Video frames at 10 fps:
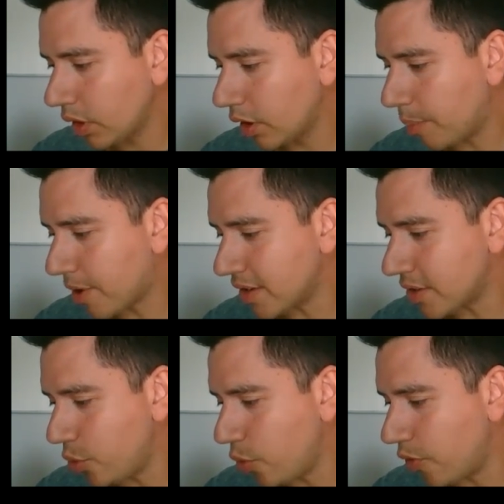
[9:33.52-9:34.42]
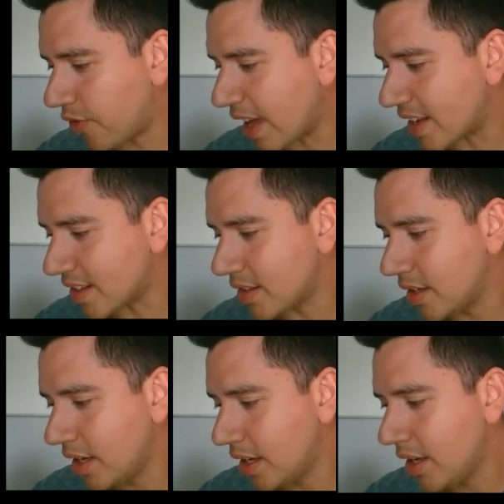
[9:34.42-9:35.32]
the person who invests
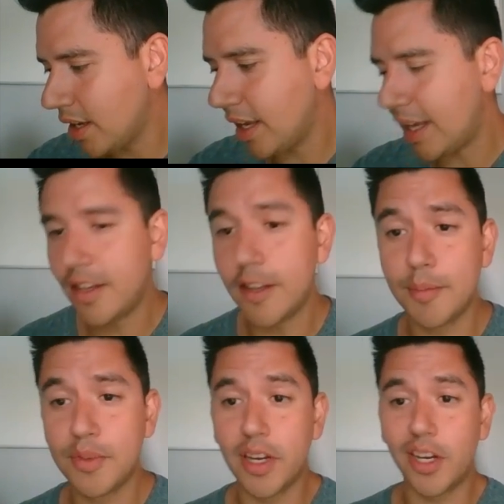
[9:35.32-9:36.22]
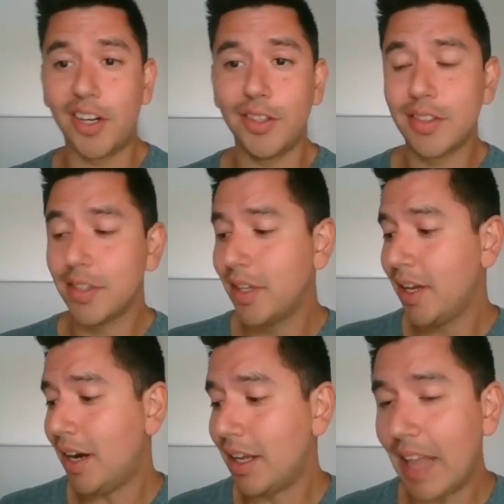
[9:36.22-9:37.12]
into themselves
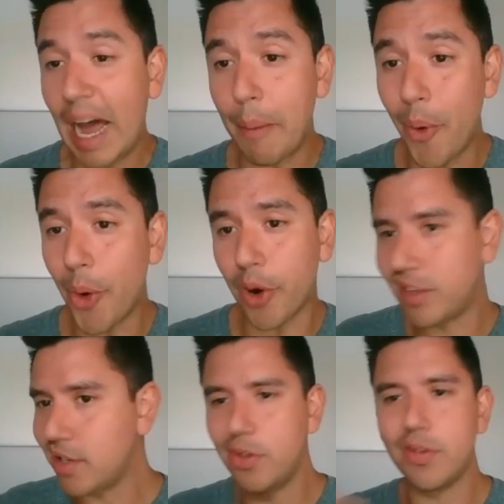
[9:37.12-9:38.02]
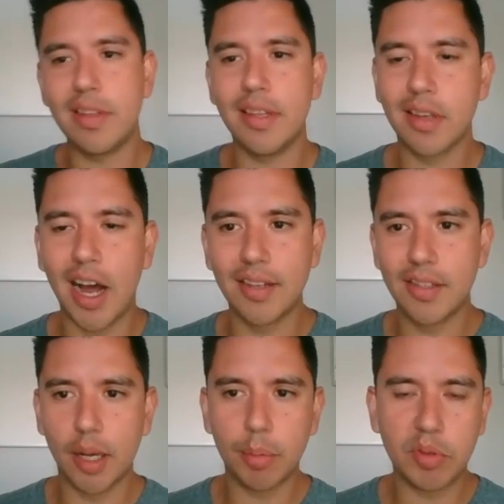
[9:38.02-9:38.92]
a lot more, just using this
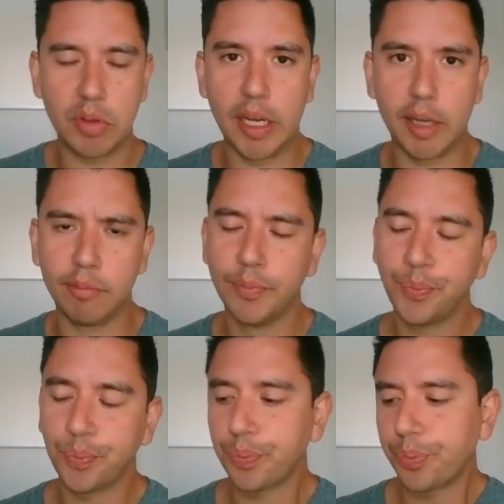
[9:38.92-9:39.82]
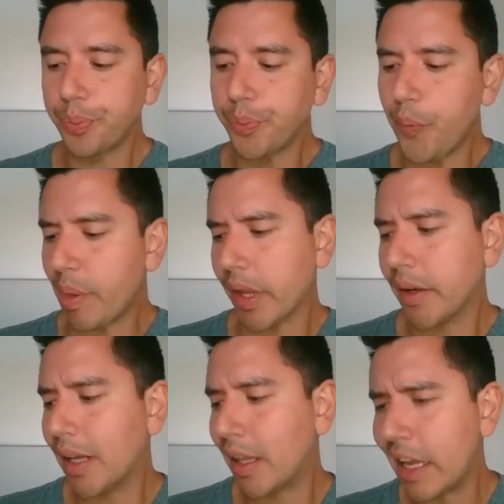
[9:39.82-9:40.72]
concept, I
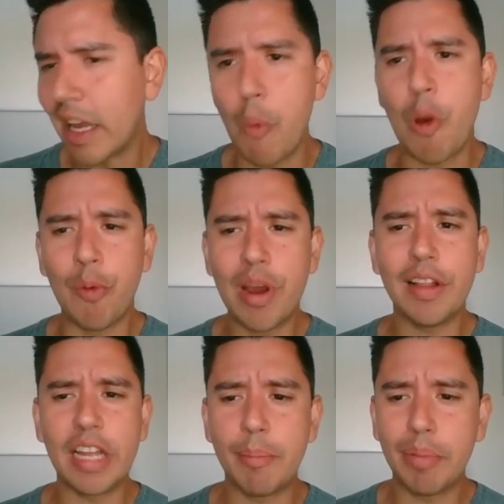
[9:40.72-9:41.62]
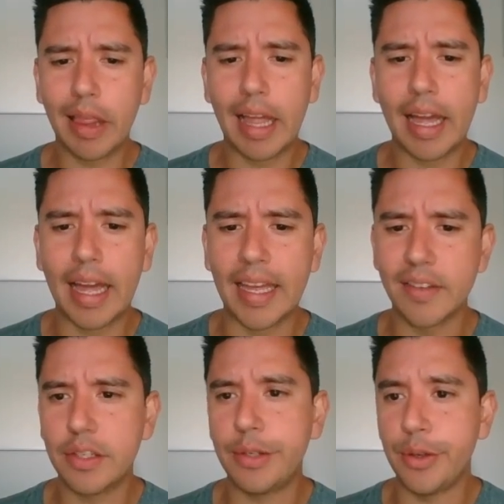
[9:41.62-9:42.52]
think it really
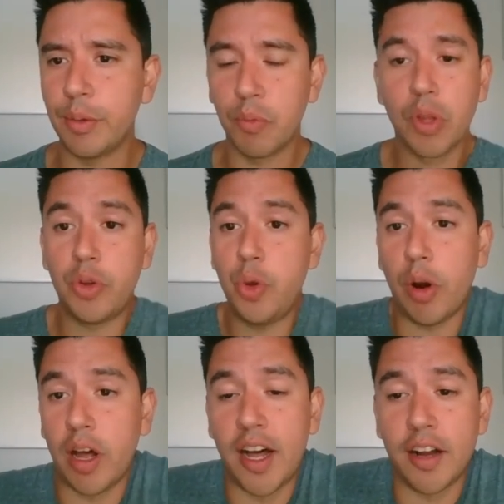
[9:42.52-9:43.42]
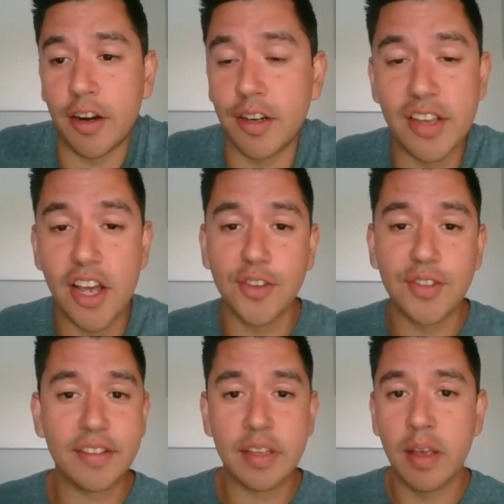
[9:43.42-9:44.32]
applies to ourselves
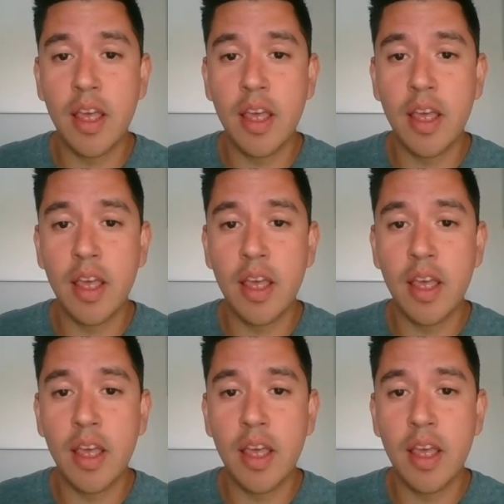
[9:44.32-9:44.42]
as